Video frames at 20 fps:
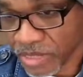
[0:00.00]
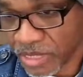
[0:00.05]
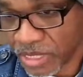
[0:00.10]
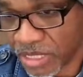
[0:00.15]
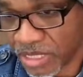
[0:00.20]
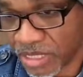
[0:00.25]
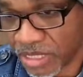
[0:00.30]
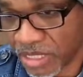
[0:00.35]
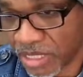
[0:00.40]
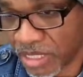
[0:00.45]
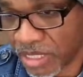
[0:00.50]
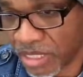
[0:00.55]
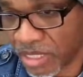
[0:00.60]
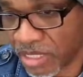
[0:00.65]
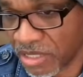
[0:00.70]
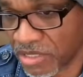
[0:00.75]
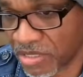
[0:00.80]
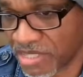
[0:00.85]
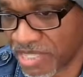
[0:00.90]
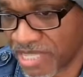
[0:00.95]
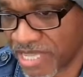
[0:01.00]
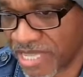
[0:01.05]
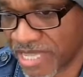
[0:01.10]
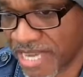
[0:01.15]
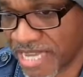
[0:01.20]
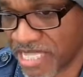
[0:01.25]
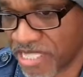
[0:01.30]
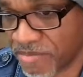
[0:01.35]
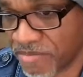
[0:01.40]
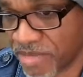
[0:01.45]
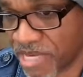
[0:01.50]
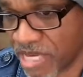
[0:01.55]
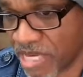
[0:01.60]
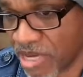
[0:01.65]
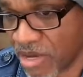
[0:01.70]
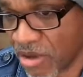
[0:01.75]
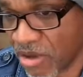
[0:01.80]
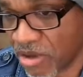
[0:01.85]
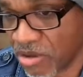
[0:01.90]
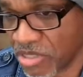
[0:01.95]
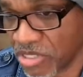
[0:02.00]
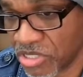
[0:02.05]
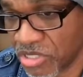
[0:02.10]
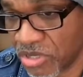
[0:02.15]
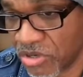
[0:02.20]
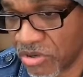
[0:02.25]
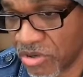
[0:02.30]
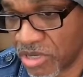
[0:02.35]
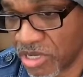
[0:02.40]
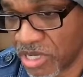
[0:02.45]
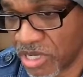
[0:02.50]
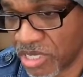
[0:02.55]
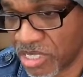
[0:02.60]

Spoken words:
You said that's me also.